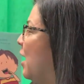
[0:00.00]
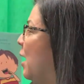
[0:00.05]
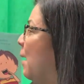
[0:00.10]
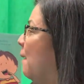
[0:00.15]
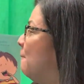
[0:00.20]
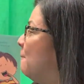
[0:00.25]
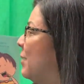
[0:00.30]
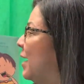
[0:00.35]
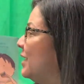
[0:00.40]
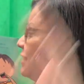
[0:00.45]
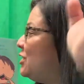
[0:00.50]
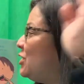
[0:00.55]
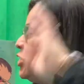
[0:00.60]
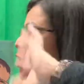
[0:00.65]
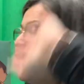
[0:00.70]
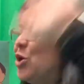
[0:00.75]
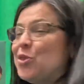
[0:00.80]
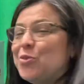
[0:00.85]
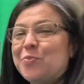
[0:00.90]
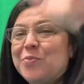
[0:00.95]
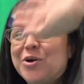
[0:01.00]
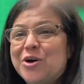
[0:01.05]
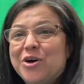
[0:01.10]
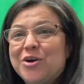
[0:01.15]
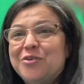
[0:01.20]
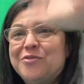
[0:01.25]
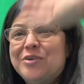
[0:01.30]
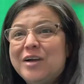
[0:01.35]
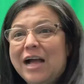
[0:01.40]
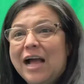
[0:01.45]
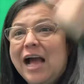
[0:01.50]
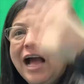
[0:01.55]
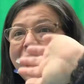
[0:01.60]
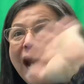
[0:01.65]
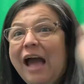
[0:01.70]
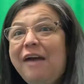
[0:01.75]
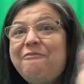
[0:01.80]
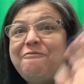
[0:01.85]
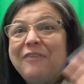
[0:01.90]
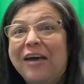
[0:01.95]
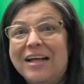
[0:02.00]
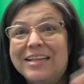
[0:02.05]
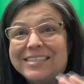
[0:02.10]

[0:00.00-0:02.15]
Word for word: my tooth moved. I felt